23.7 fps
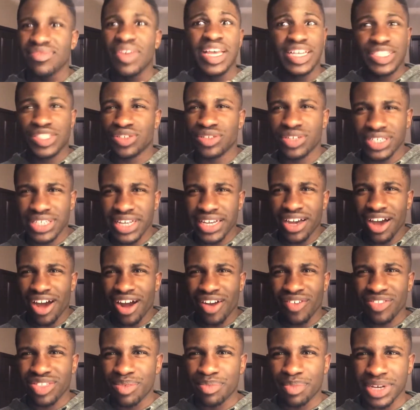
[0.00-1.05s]
as soon as I got
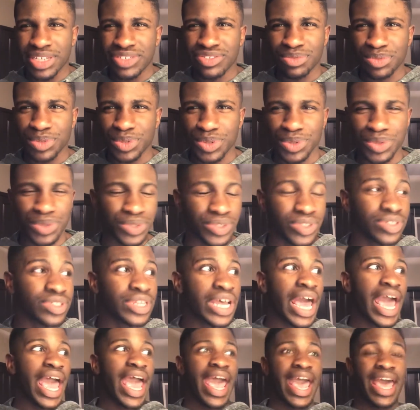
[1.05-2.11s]
off the bus from school,
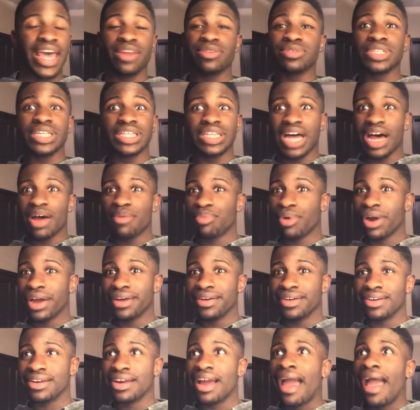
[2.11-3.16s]
and it was a lot
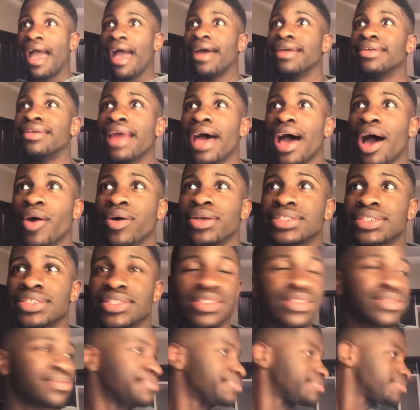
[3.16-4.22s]
brighter. And now
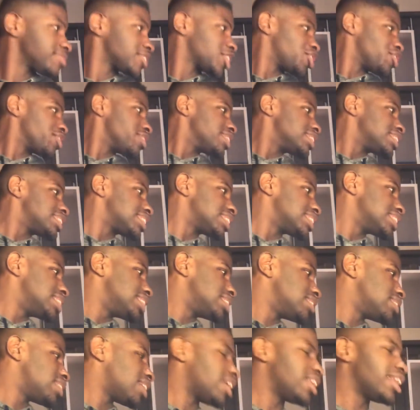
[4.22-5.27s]
it's
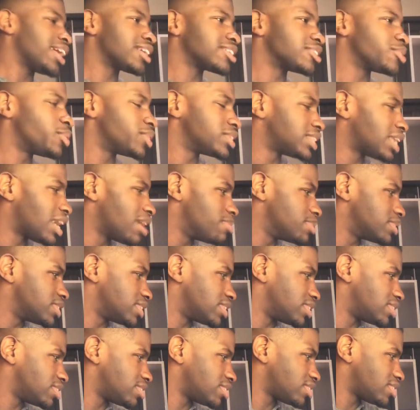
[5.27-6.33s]
currently, Alexa, what time is
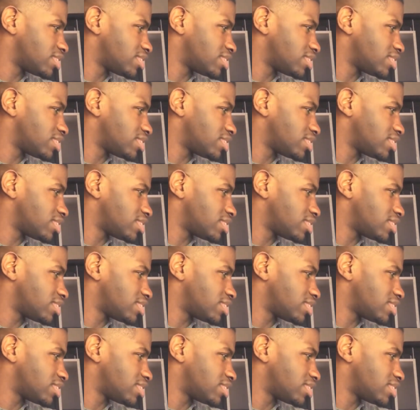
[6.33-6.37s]
it?